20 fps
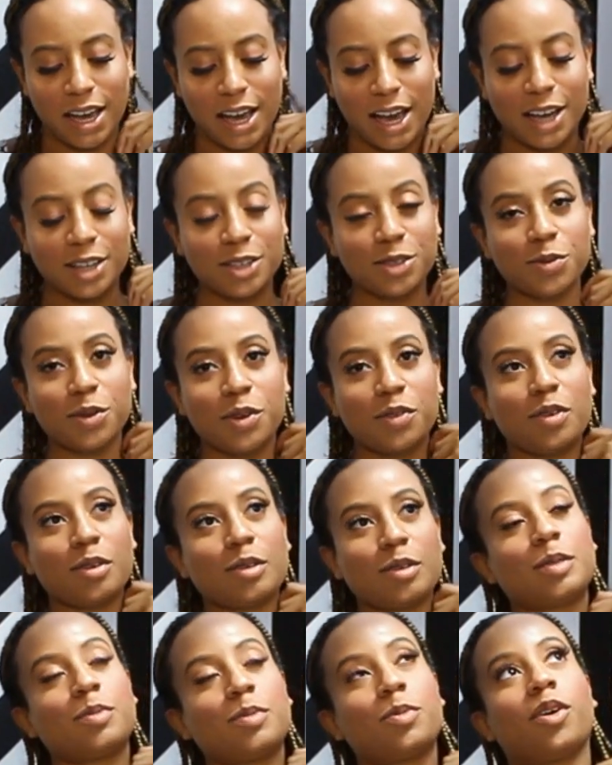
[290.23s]
I do want to
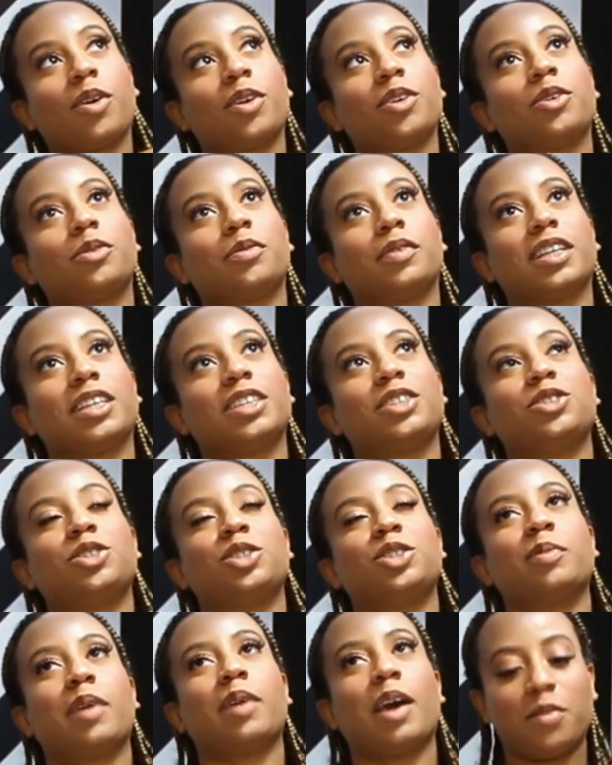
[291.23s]
focus more on your
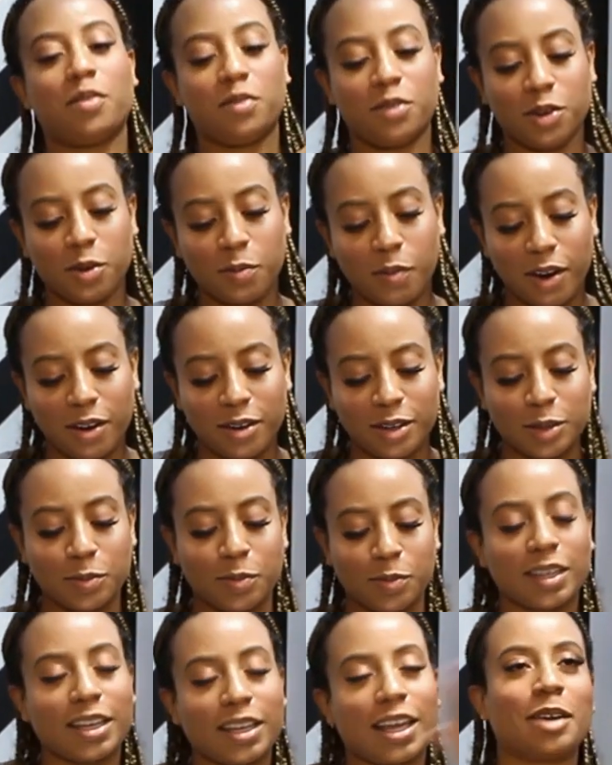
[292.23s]
relationship after your marriage,
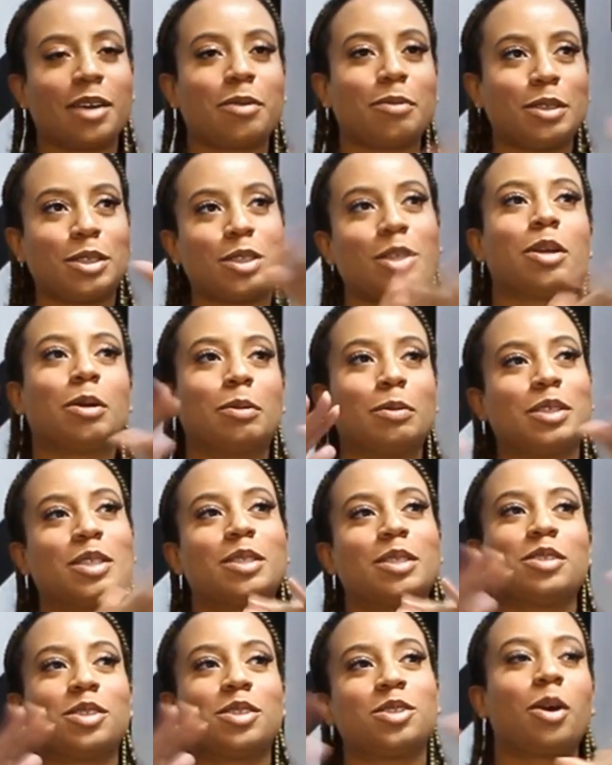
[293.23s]
but okay. like we should
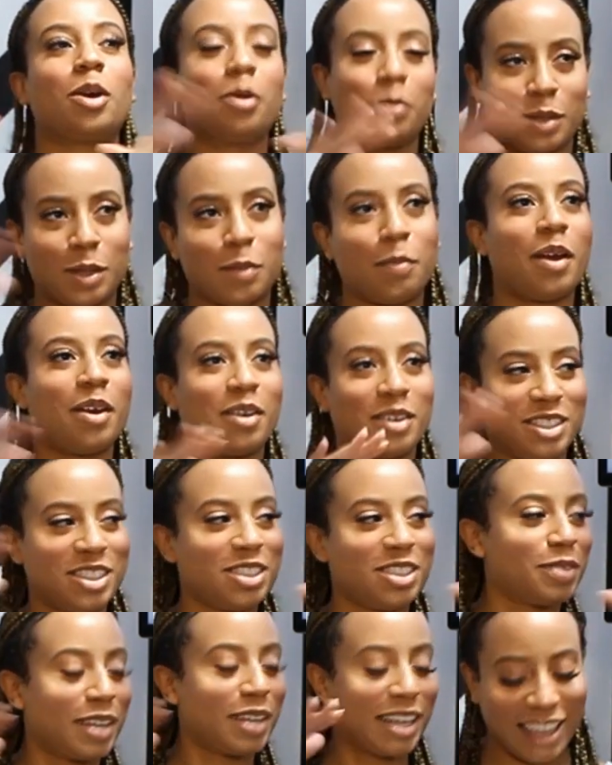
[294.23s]
start with the marriage.
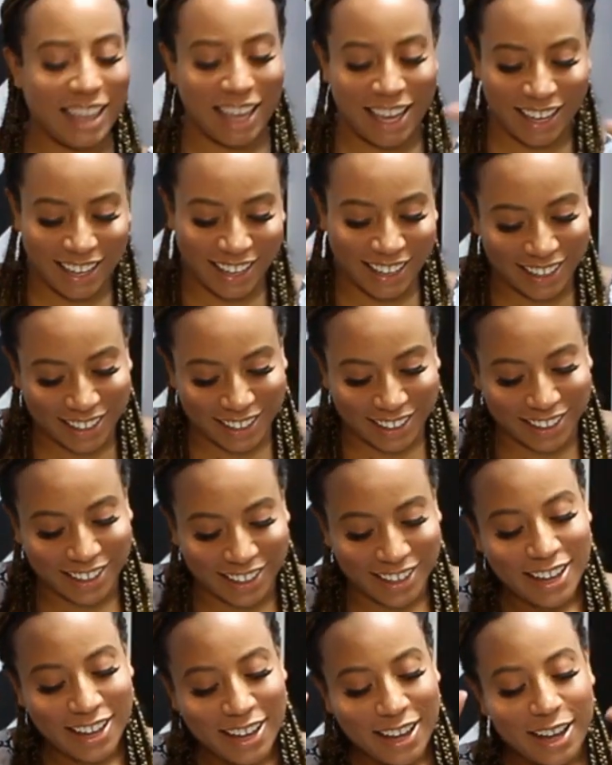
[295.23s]
Okay, okay.
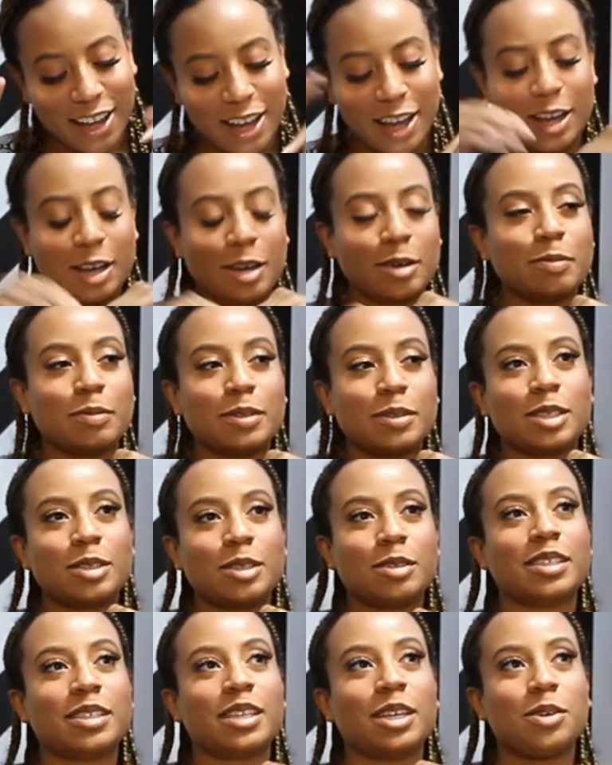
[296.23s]
yeah. Um, so
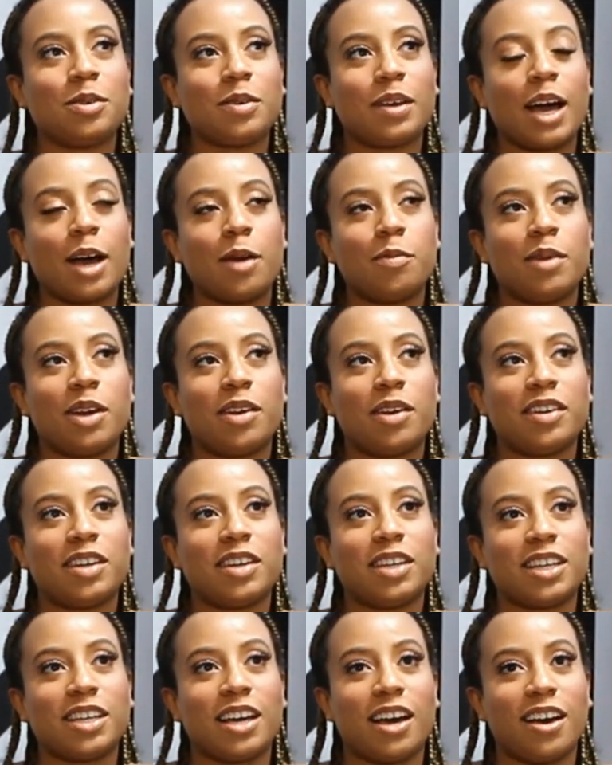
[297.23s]
you said you got married
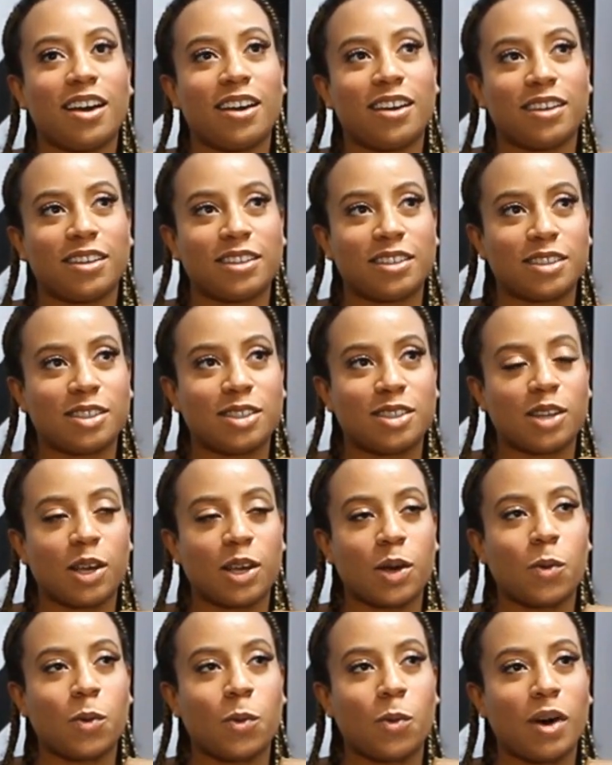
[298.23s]
young. So like
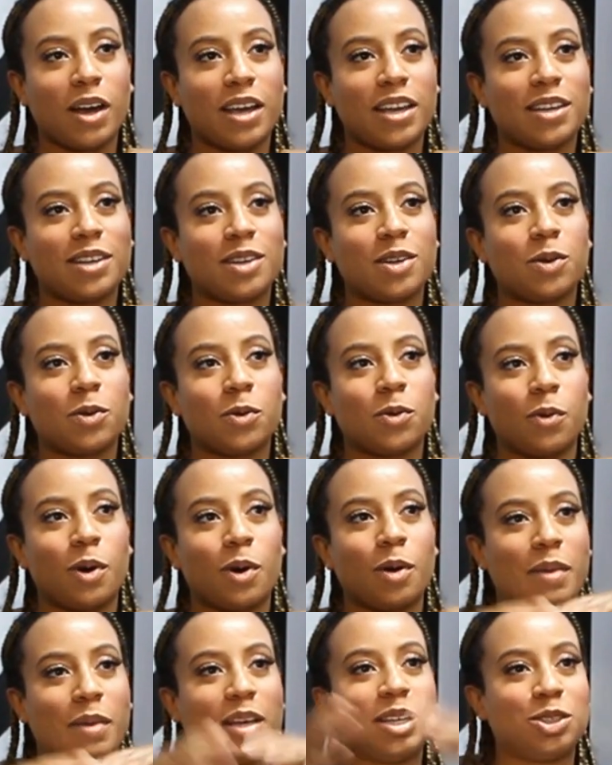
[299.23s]
what
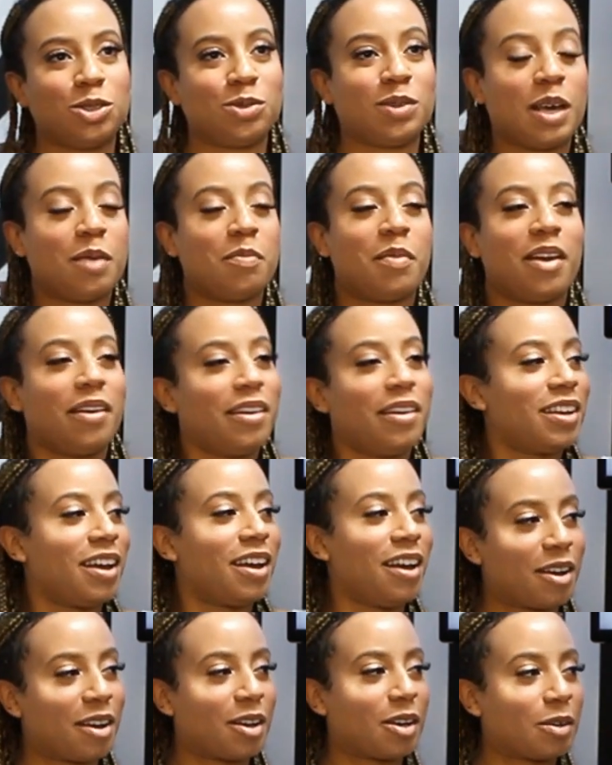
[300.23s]
you get married
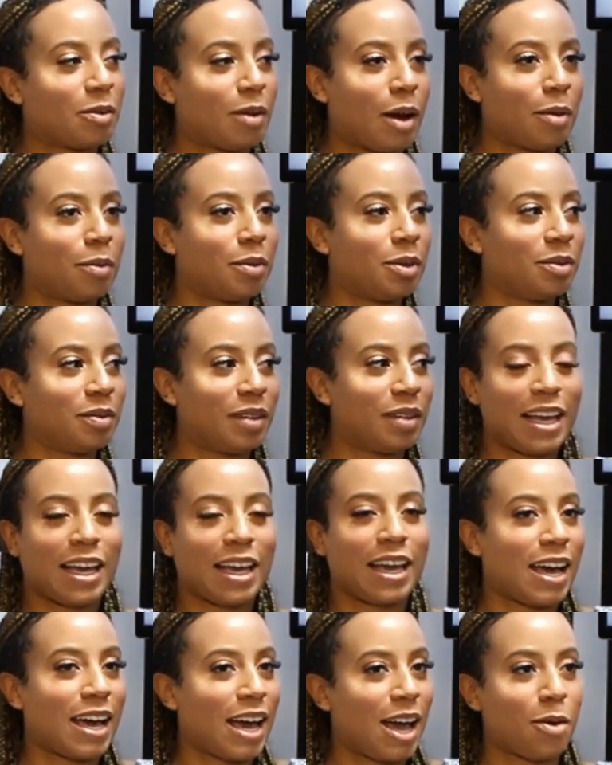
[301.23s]
young? You
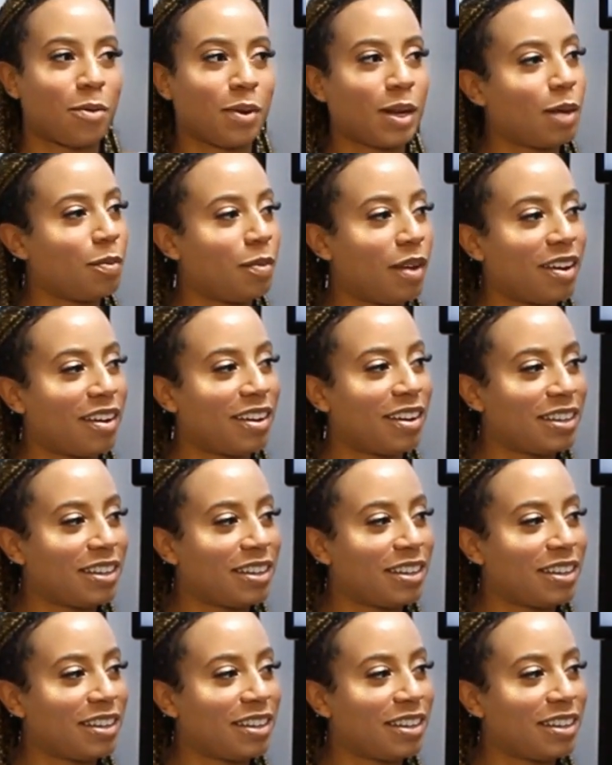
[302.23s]
oh man.